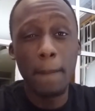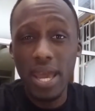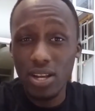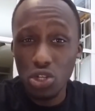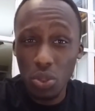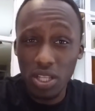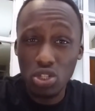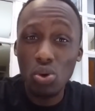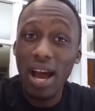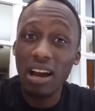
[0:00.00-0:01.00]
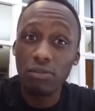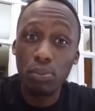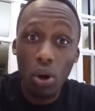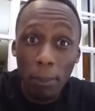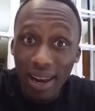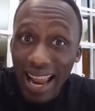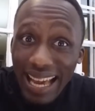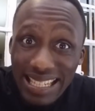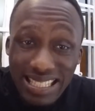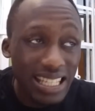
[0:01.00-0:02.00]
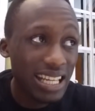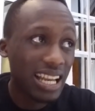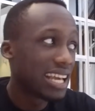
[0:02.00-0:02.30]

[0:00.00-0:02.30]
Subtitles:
make sure that you have proper lighting.